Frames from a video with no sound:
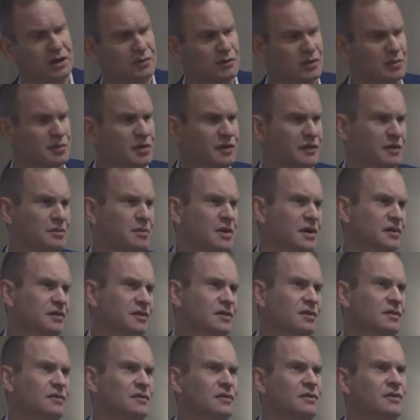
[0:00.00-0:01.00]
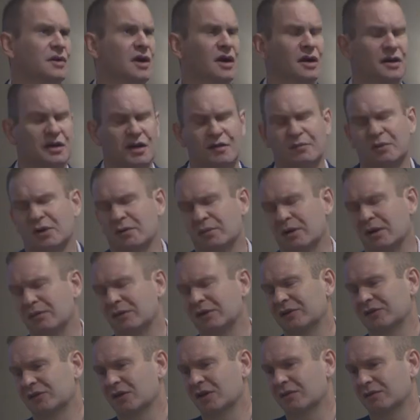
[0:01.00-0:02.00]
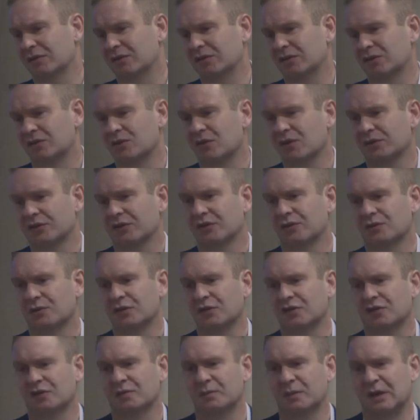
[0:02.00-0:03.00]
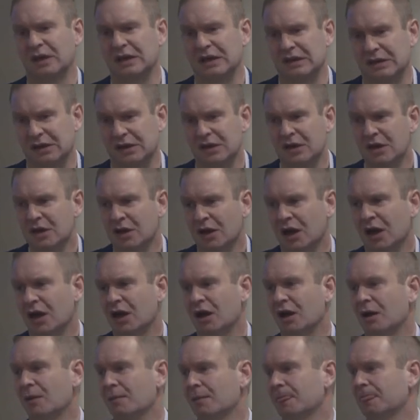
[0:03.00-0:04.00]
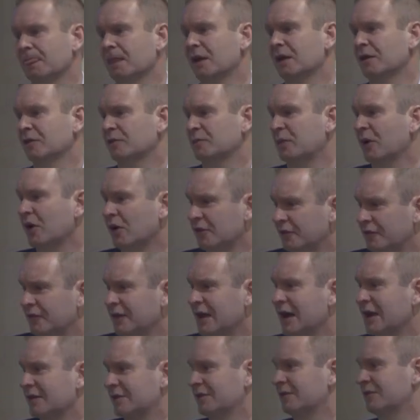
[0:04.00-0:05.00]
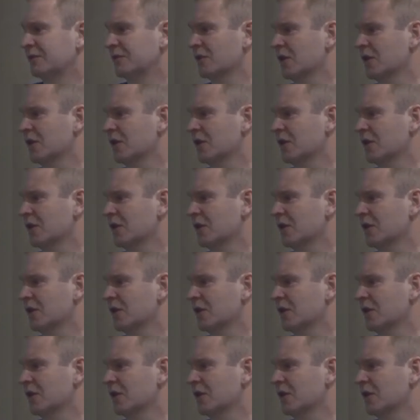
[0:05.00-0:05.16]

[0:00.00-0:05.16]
and we're moving most of government and public services across as we speak. It's part of the active